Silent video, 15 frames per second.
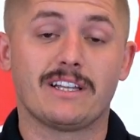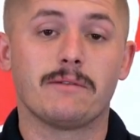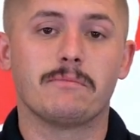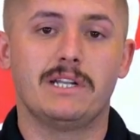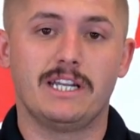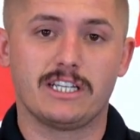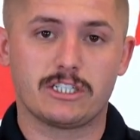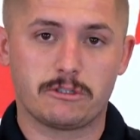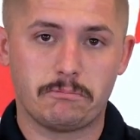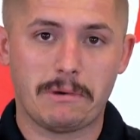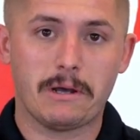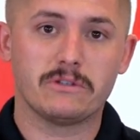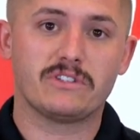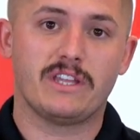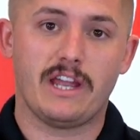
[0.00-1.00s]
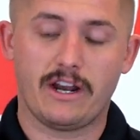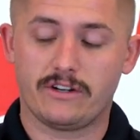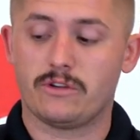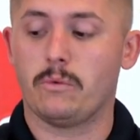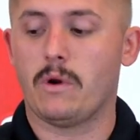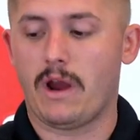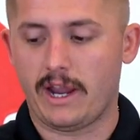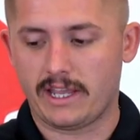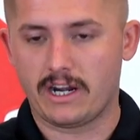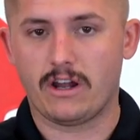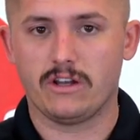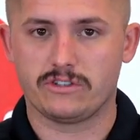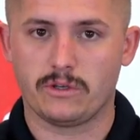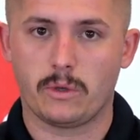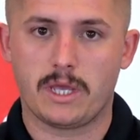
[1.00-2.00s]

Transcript: and I'm going to expose there to where I can also